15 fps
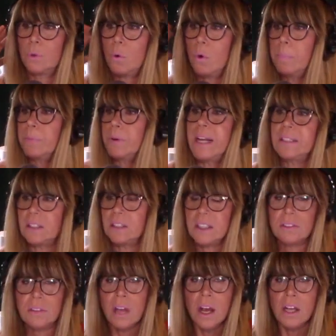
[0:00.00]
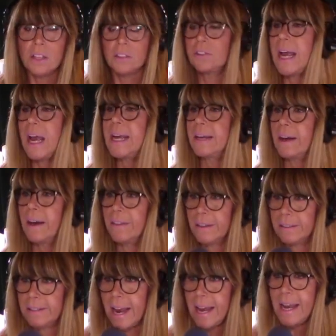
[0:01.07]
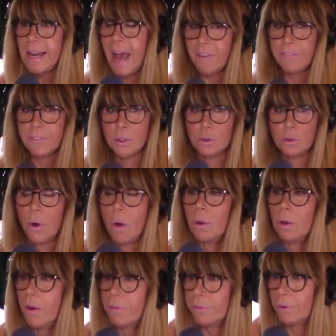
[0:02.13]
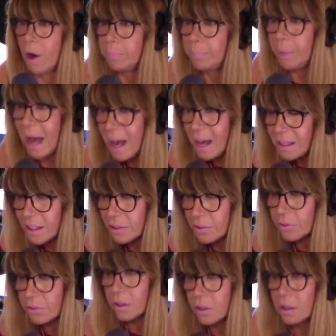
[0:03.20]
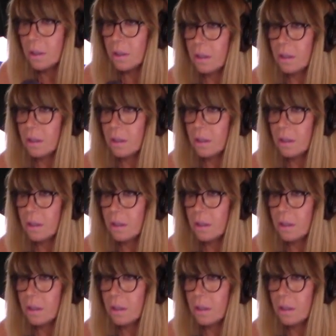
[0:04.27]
corporate entities saying that they have control over our bodies.